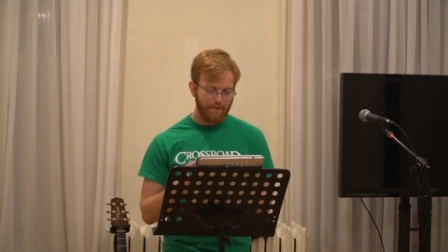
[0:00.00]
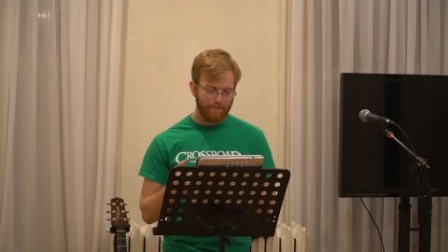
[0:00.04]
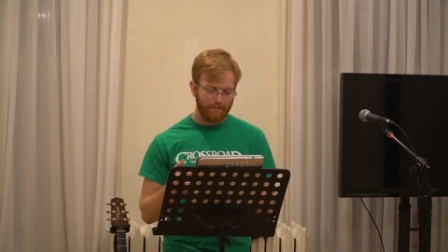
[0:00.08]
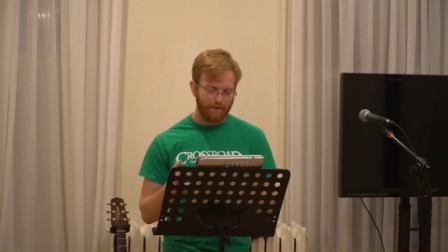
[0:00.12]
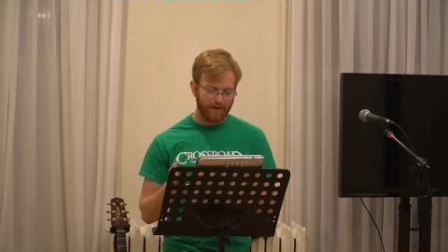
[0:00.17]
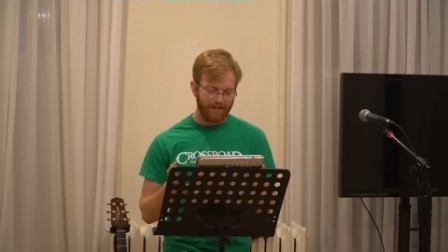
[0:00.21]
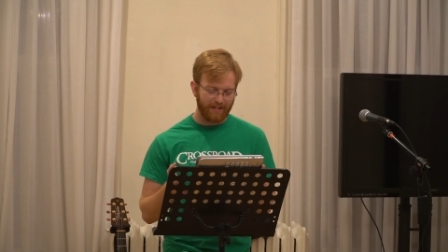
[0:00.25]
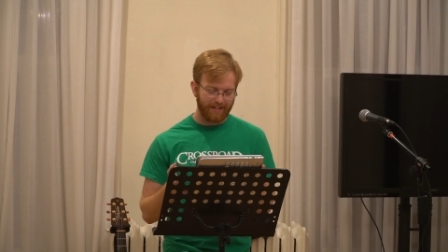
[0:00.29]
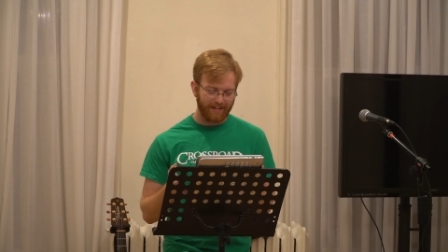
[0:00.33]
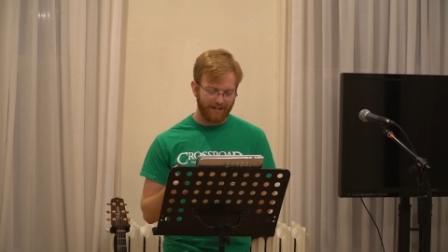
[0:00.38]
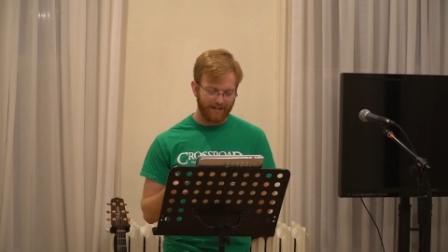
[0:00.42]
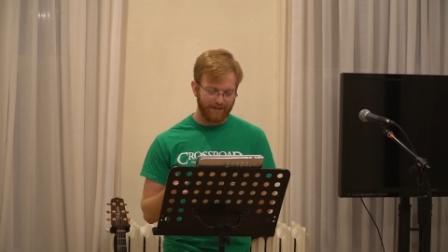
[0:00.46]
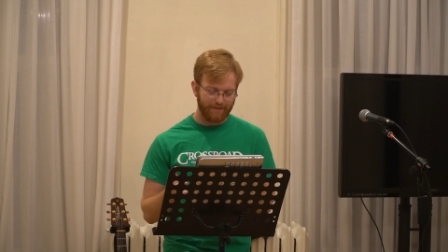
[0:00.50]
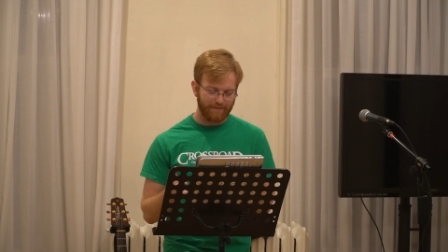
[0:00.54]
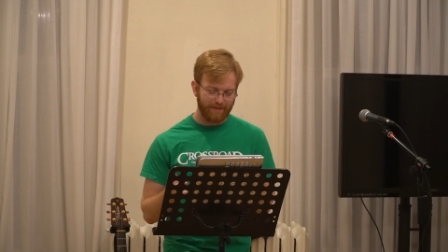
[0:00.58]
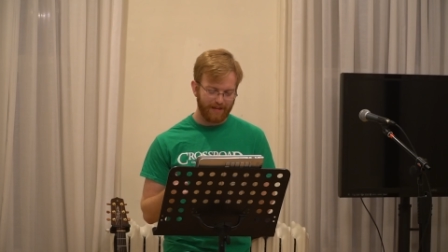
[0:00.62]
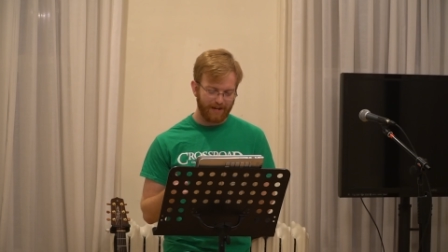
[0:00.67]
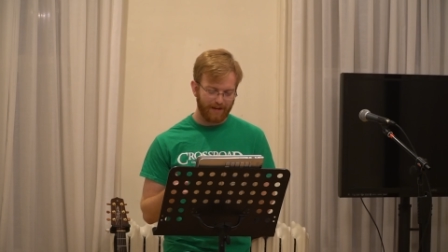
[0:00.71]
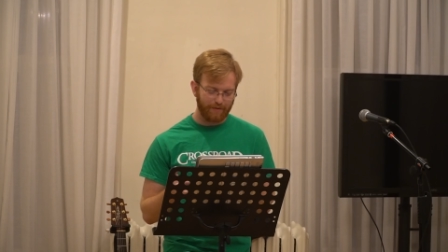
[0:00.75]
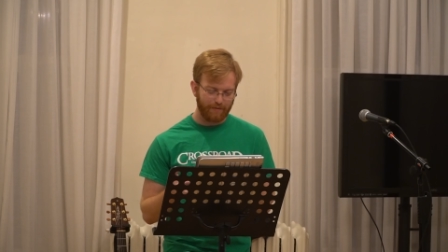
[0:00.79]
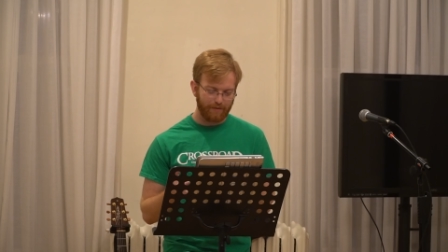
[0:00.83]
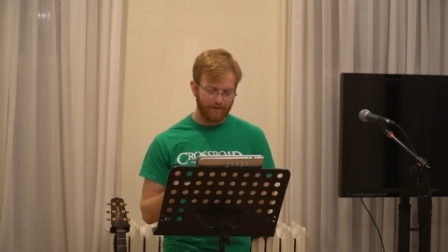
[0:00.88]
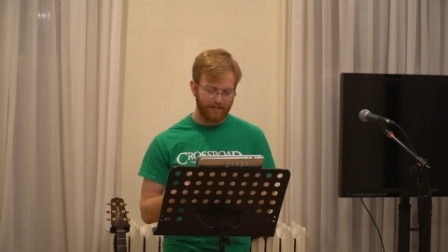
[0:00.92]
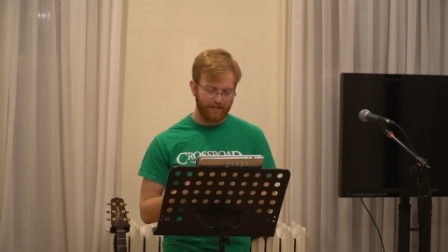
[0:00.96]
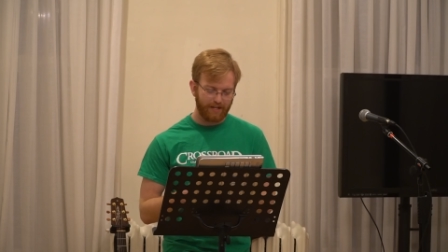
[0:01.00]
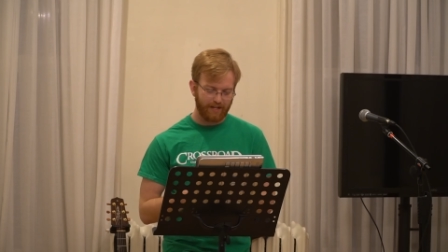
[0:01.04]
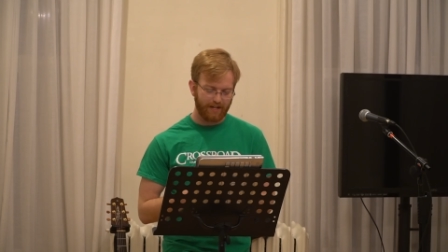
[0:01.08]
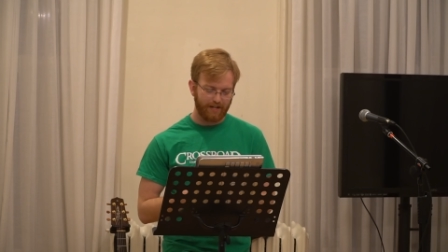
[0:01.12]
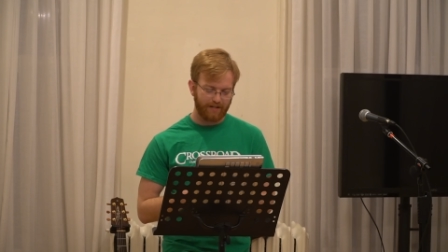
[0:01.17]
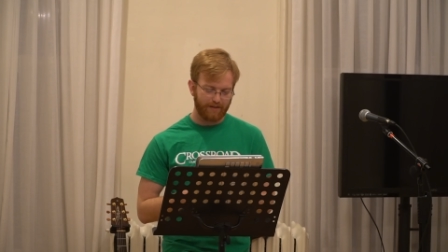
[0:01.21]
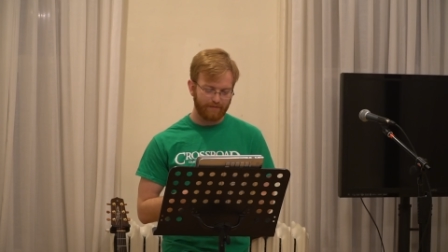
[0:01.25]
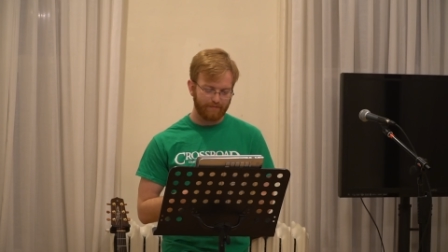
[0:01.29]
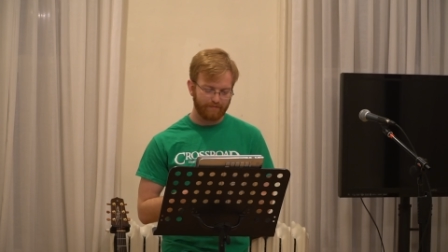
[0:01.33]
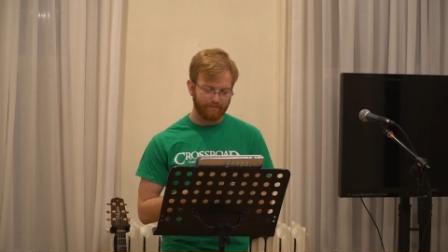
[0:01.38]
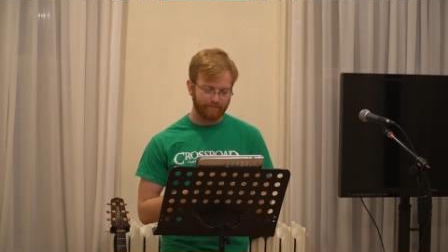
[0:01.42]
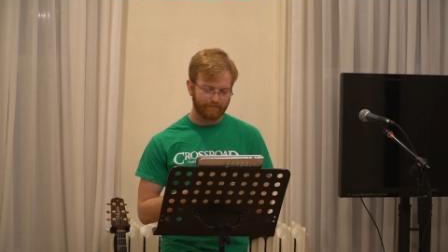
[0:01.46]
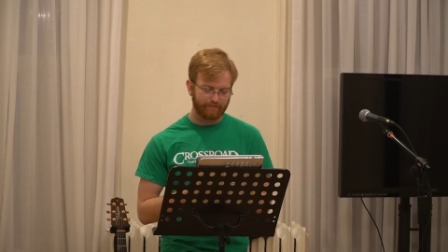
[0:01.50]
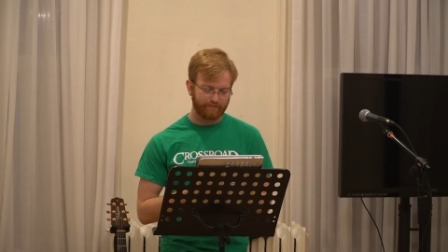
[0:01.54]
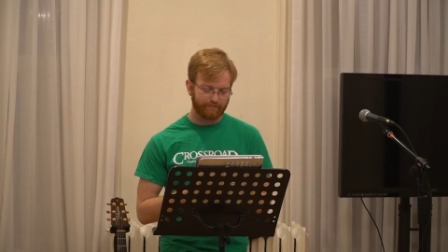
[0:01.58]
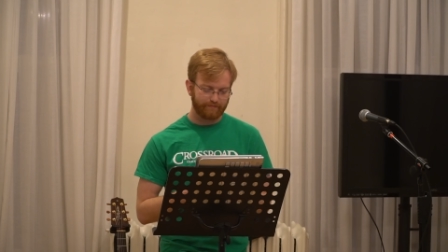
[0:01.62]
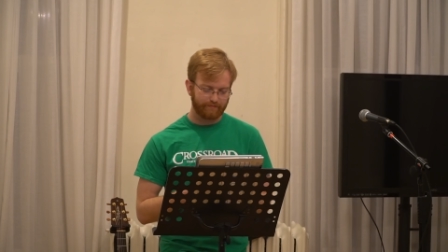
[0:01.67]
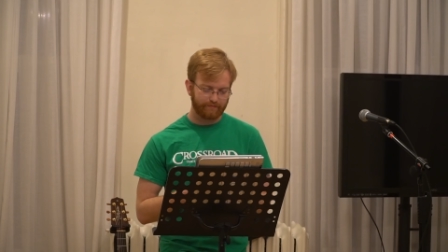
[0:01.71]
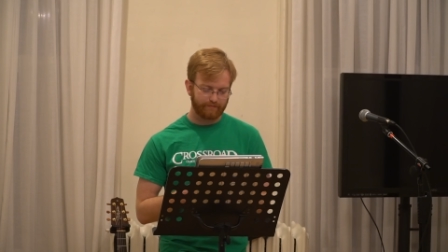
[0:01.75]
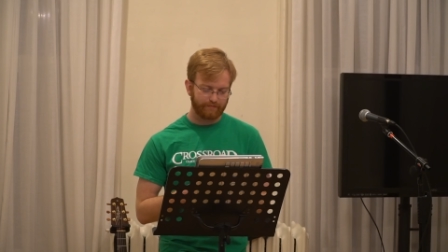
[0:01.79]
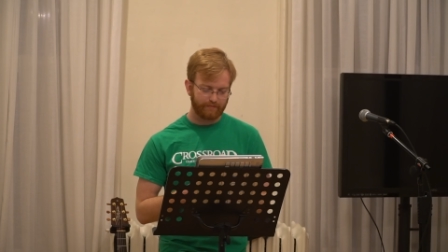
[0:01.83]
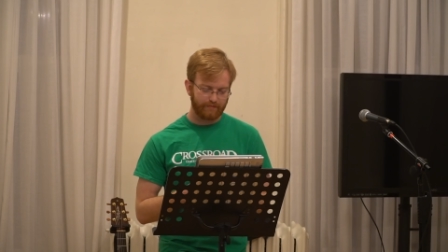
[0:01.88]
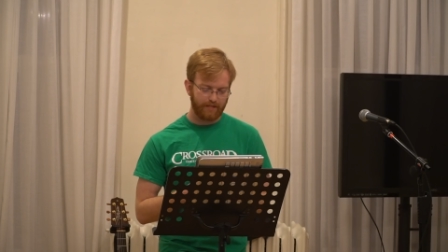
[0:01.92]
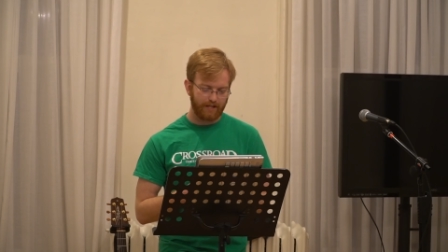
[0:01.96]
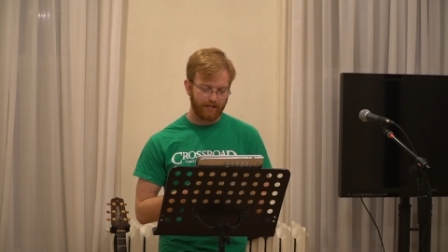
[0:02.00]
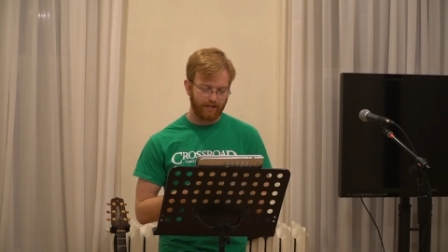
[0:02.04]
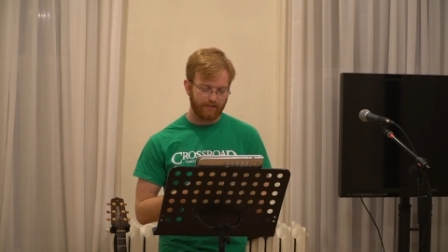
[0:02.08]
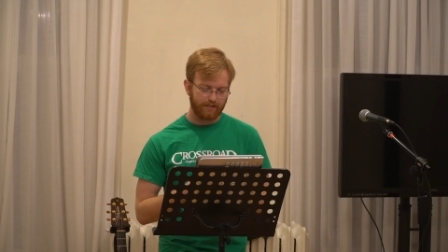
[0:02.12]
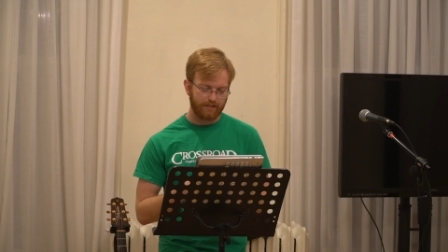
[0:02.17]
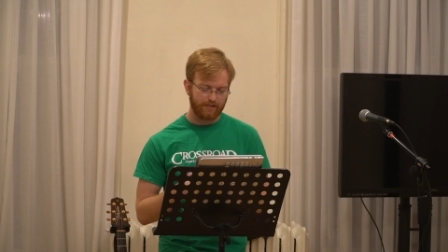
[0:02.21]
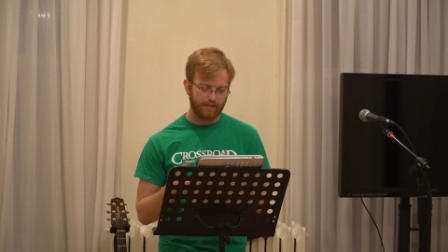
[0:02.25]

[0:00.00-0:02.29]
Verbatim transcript: but um, that we, um, yeah,